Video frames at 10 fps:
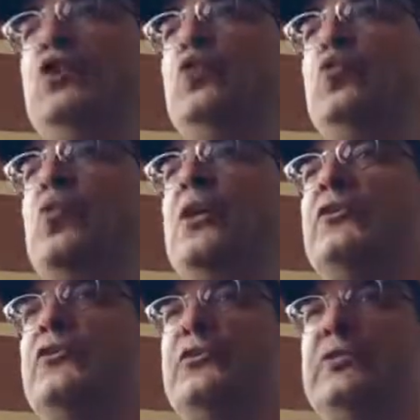You
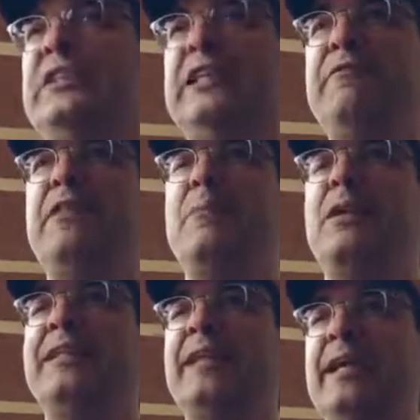want to give them
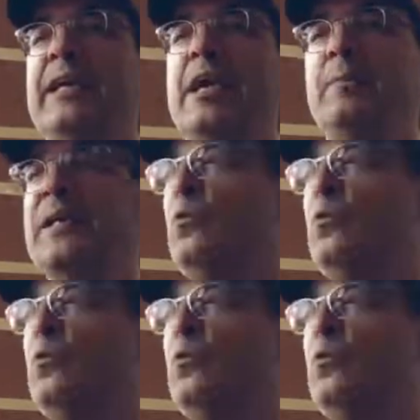a leg up